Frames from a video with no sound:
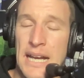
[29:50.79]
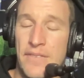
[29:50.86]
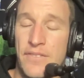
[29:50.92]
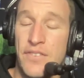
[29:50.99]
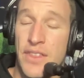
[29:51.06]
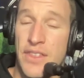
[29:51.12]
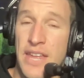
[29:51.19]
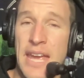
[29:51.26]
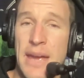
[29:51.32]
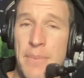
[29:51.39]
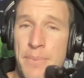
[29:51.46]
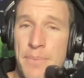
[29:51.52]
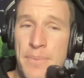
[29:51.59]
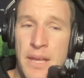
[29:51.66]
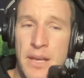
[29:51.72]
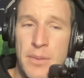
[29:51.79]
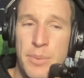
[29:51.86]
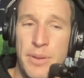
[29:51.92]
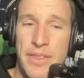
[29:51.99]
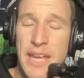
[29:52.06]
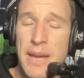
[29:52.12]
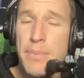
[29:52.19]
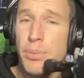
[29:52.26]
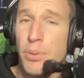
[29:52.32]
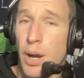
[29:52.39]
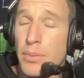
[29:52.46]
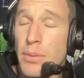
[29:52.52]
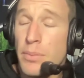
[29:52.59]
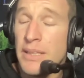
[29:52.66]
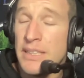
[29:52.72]
for them, but they're
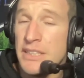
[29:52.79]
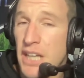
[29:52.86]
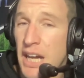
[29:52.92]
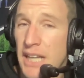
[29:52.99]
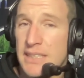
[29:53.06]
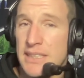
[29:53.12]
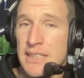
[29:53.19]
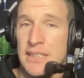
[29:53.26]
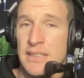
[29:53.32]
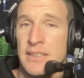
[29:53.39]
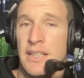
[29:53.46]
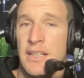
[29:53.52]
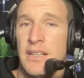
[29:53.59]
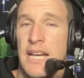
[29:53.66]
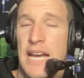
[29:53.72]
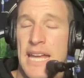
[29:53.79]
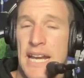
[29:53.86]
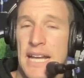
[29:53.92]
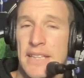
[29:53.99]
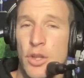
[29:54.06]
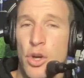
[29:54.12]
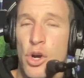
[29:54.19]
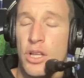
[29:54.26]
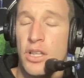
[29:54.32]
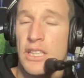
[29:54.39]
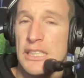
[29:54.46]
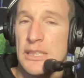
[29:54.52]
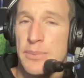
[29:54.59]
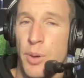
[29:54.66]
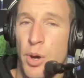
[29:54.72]
probably chasing an unlikely
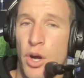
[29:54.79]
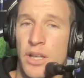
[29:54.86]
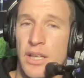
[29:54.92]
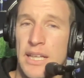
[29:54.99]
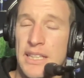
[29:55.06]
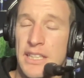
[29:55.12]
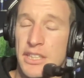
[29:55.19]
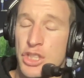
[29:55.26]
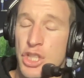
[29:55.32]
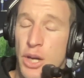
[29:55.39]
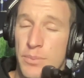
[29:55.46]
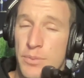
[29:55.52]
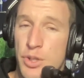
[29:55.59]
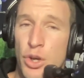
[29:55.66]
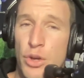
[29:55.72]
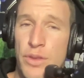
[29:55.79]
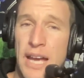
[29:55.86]
spot in the top two.